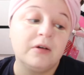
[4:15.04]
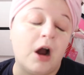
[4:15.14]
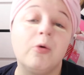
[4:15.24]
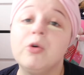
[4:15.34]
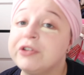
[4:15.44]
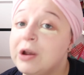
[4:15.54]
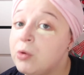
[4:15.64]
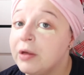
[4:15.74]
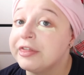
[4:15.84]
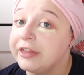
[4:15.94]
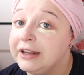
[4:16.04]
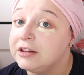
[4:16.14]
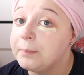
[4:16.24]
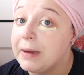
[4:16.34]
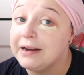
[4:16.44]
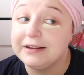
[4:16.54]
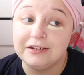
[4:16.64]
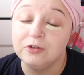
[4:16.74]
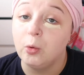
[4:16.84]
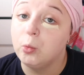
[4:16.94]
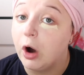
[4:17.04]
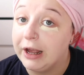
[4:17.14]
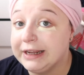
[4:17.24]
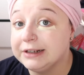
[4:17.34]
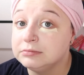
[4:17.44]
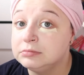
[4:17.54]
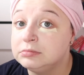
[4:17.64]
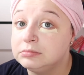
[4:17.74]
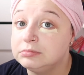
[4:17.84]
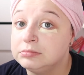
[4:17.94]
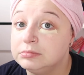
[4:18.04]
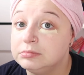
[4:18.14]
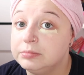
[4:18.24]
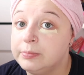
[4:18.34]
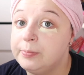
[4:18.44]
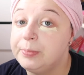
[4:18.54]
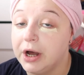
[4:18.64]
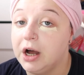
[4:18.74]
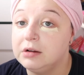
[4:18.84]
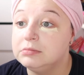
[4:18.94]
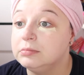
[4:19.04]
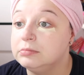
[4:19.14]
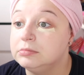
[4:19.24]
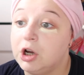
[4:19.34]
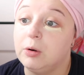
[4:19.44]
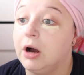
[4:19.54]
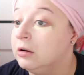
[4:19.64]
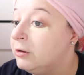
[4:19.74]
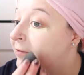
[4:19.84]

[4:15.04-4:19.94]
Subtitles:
I will say one thing, the bed is not white, but oh well, it